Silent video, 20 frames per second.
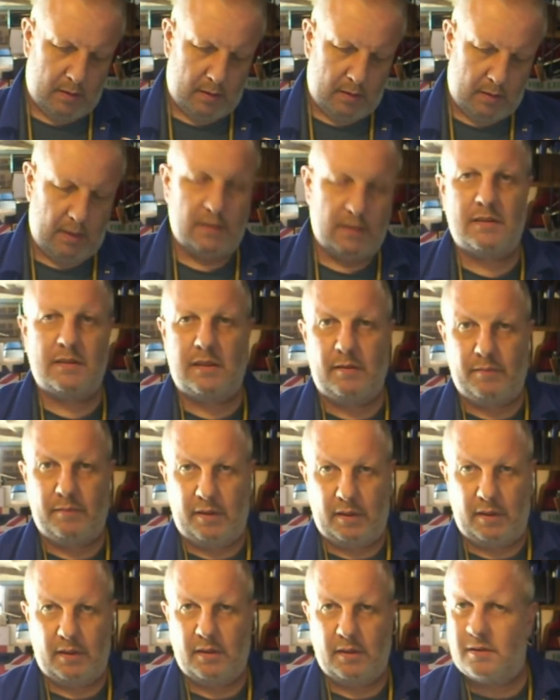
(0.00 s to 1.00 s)
Yes, it's
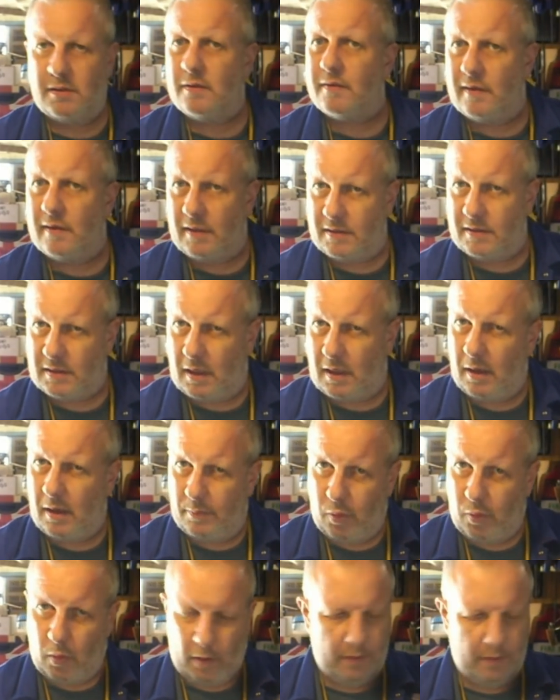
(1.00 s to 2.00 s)
Olympic, it's not the latest club
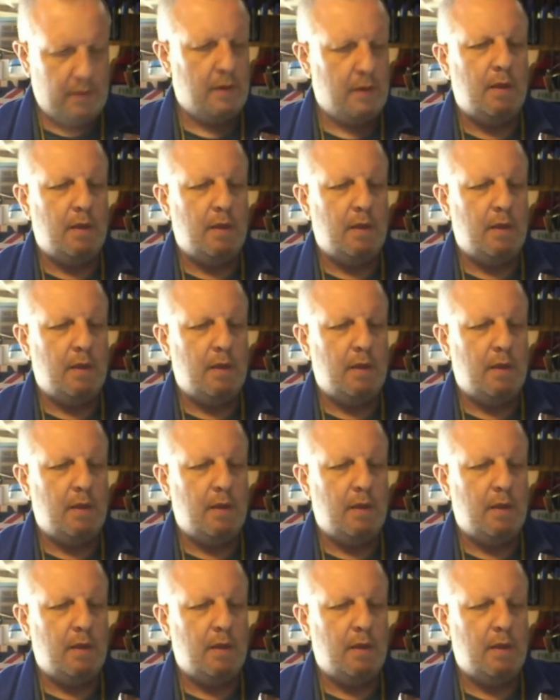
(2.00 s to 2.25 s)
one.